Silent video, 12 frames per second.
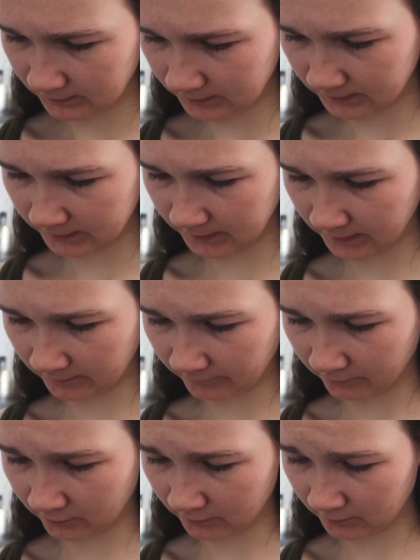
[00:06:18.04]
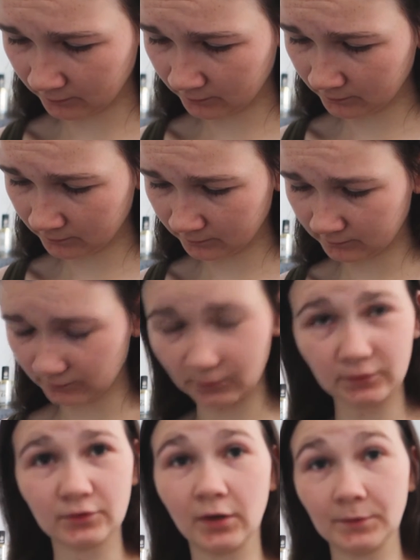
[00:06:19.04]
seven.
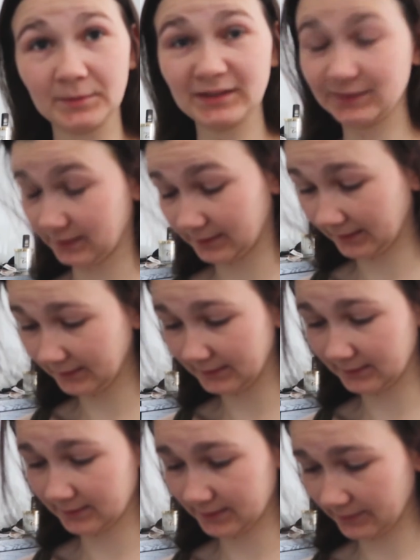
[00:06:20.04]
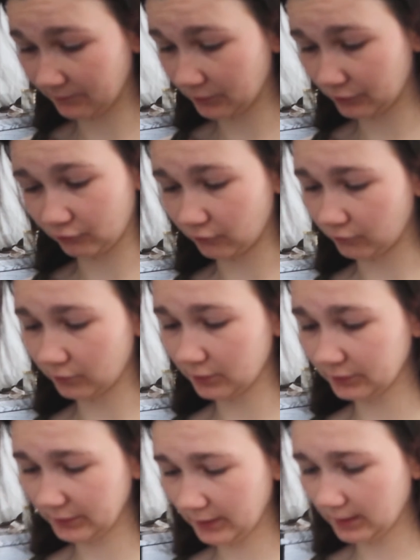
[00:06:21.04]
Not time is date is seventh of
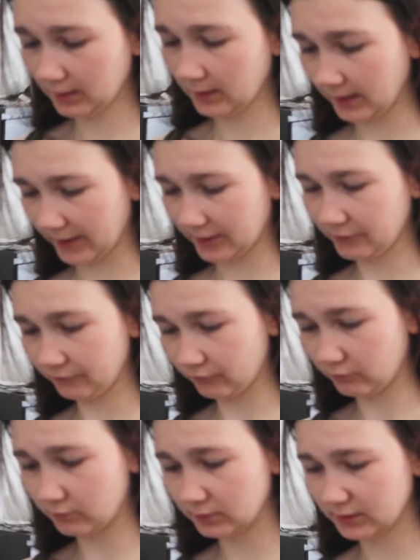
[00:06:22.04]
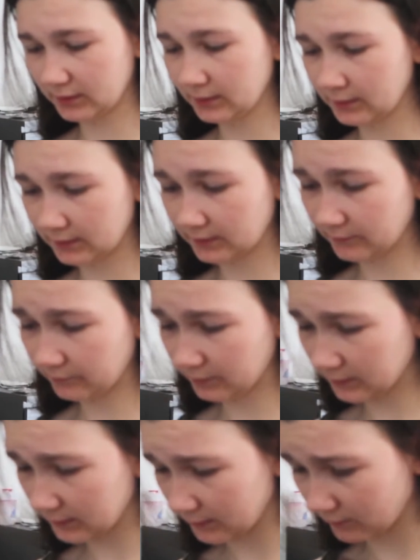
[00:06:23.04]
August, eight forty and
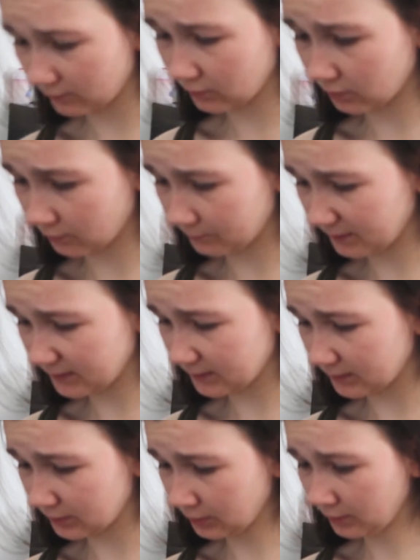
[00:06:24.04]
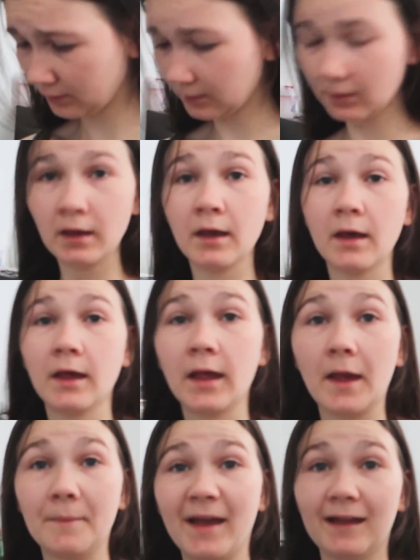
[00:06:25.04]
everything. And I got a message
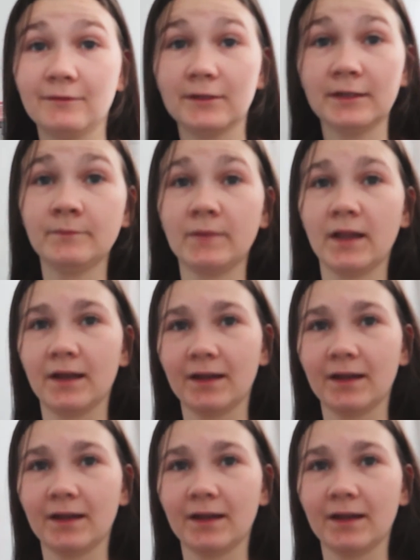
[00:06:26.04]
apparently.